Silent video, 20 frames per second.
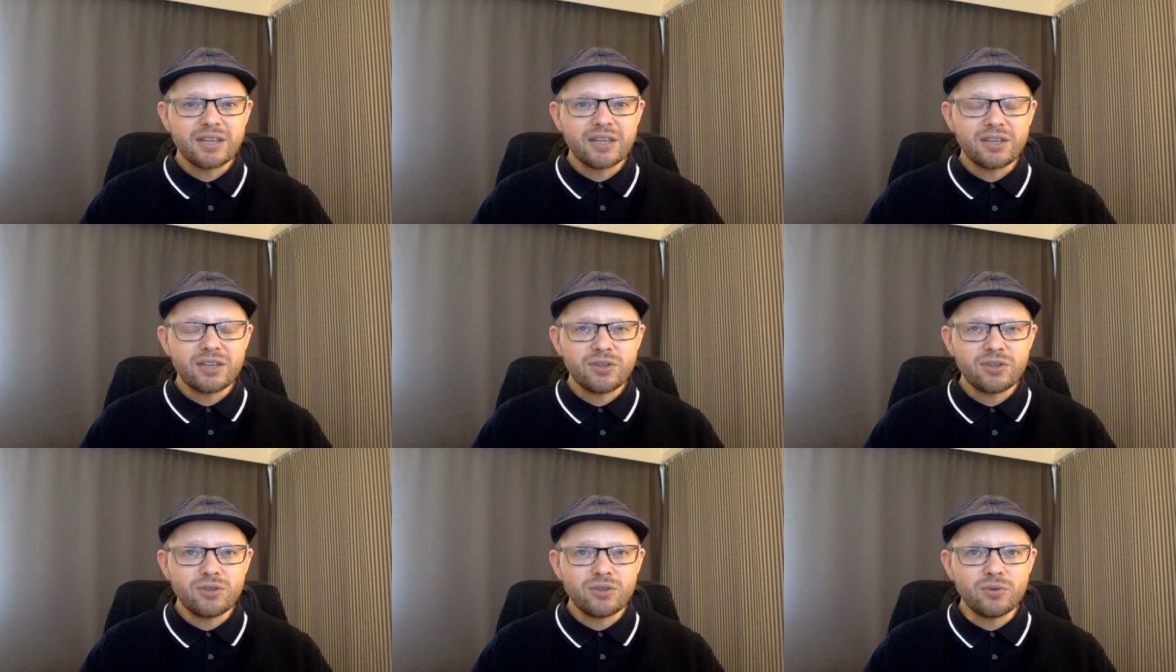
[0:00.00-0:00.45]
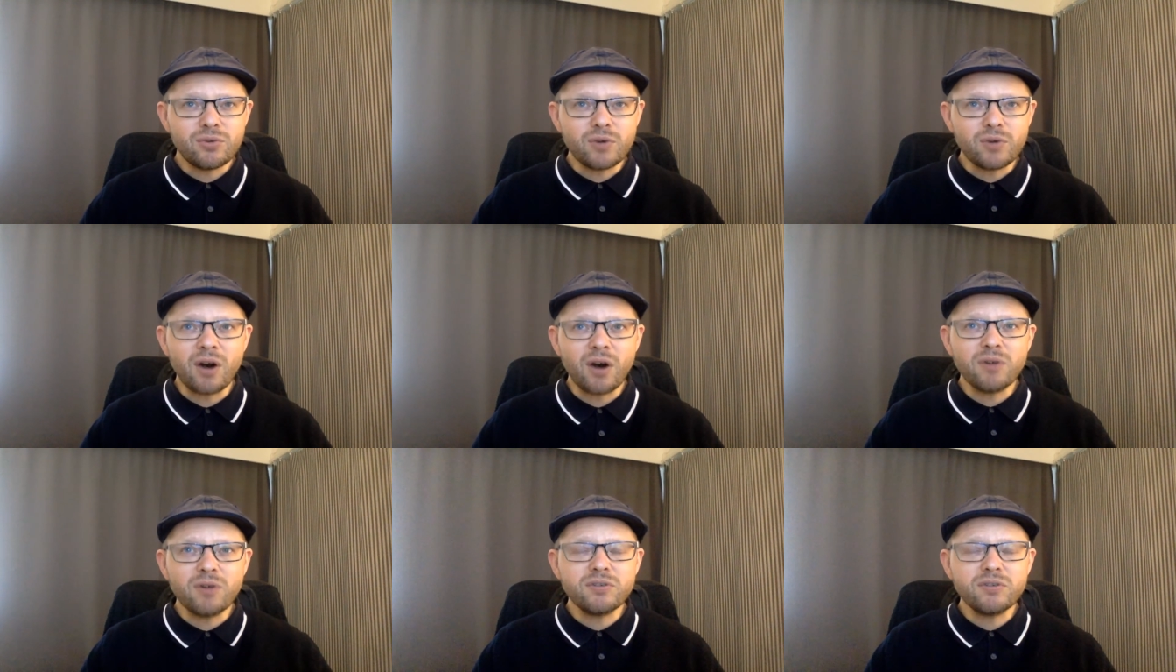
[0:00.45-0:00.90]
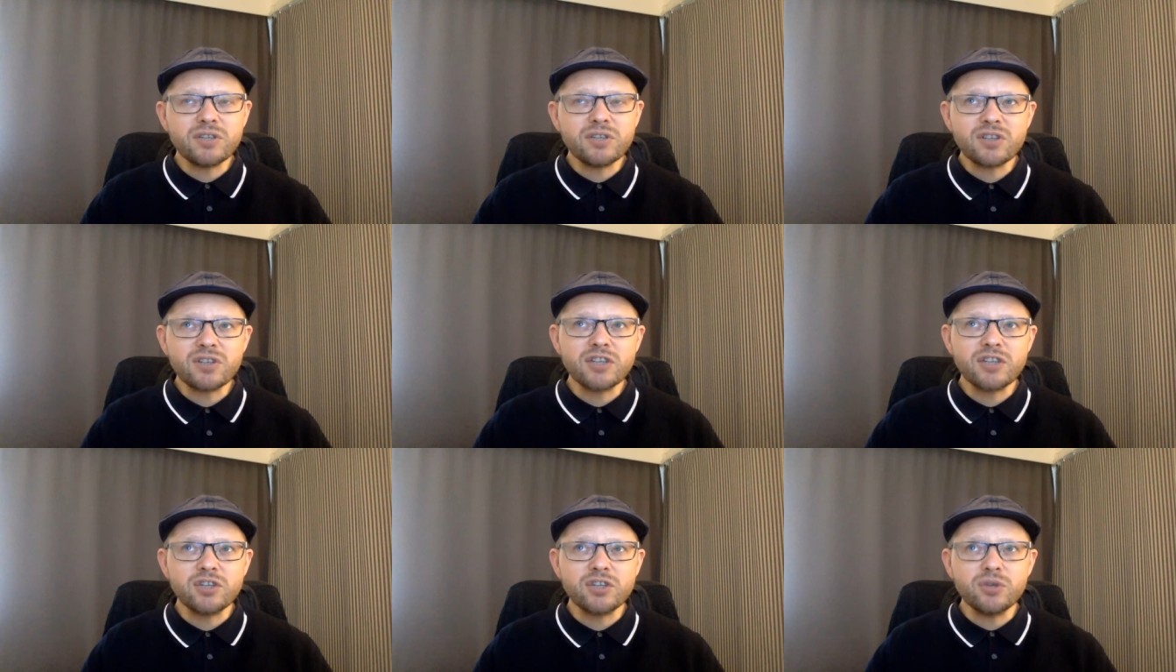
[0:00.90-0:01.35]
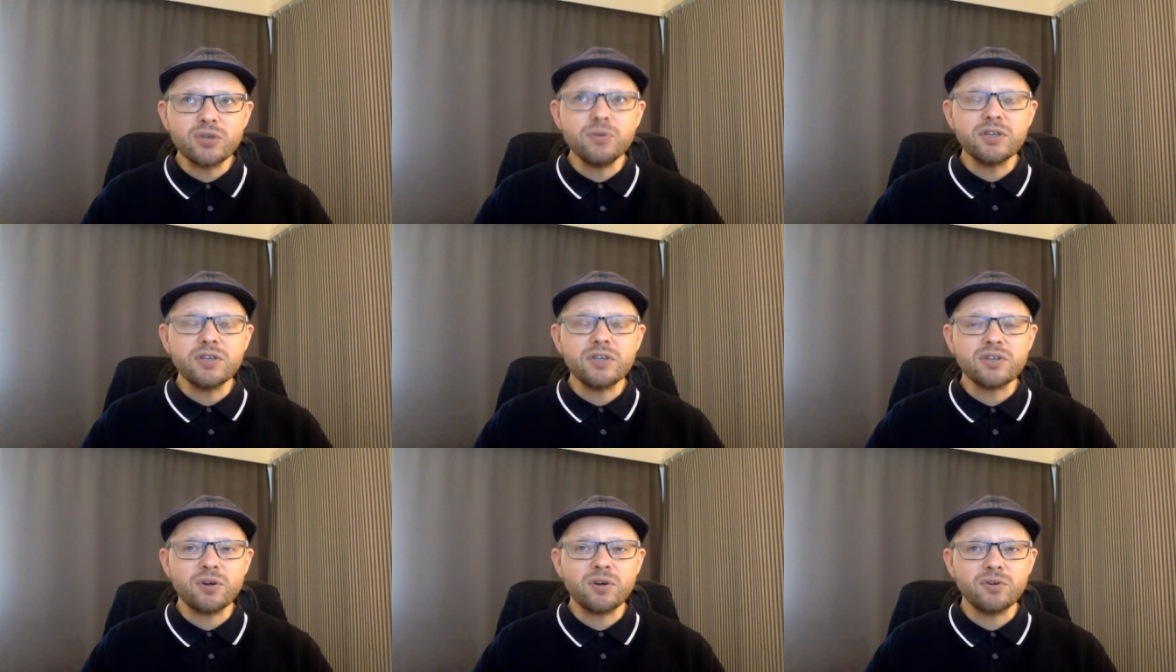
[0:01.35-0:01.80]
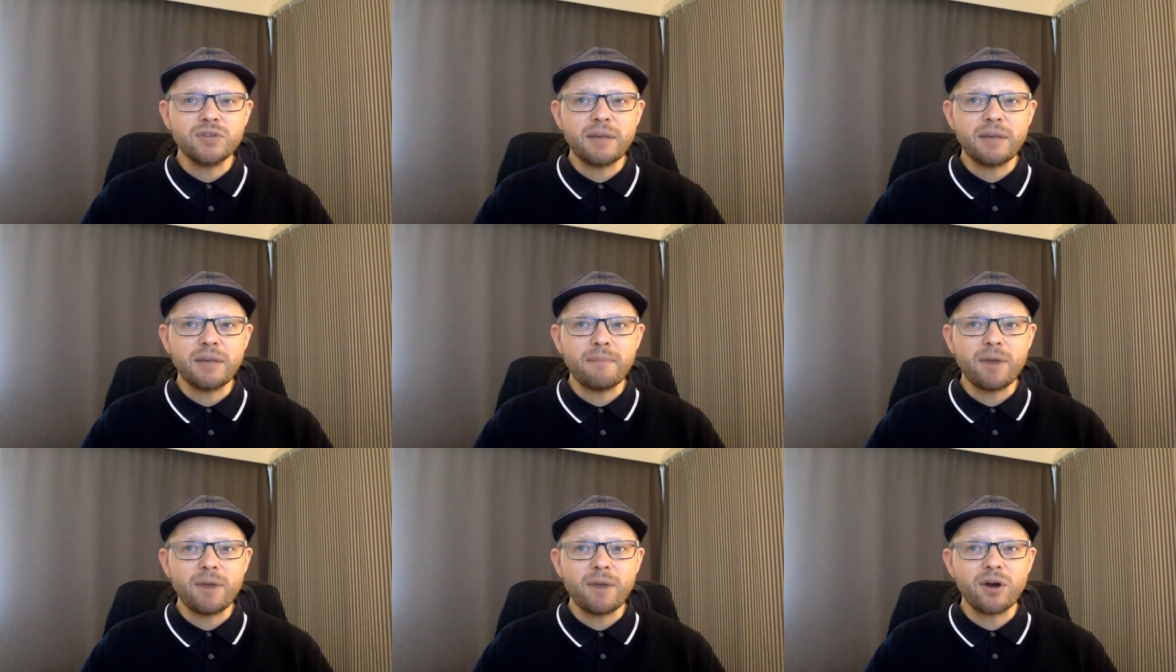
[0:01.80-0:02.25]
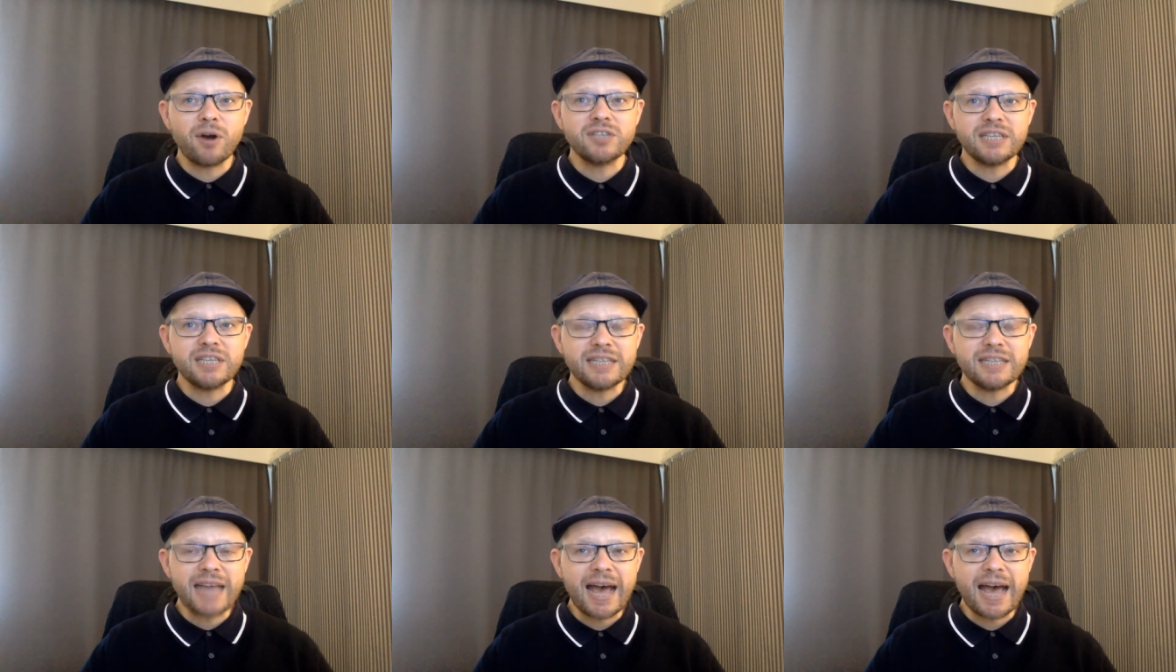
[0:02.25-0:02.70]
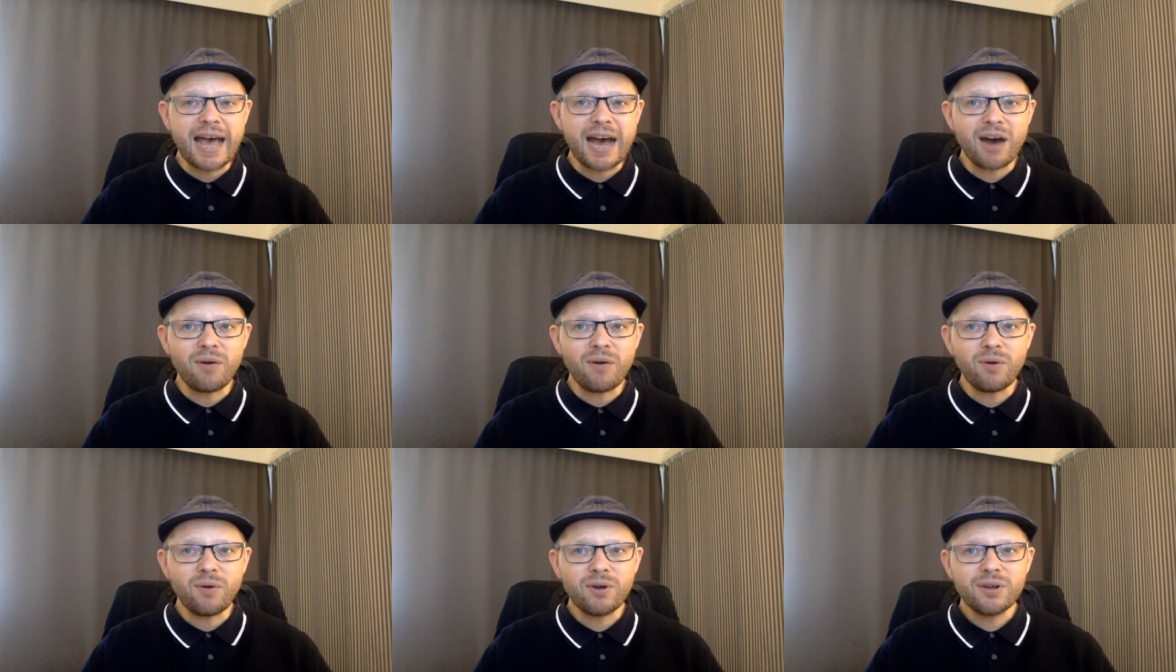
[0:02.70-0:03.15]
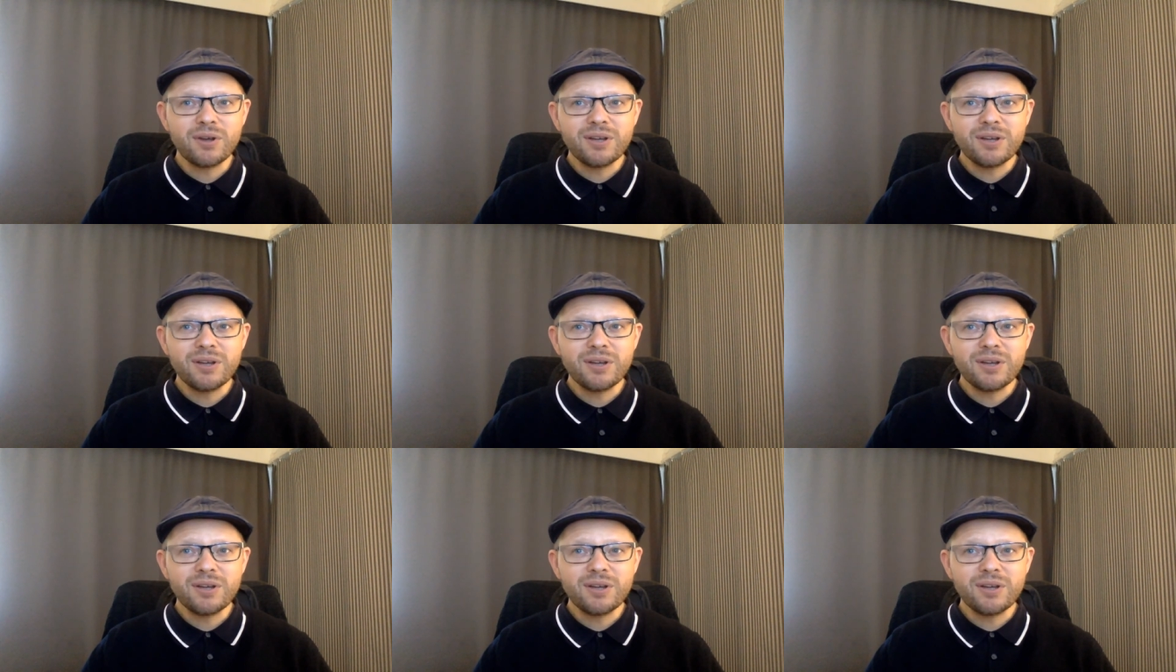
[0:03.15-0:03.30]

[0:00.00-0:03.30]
You can't decide to do this content marketing now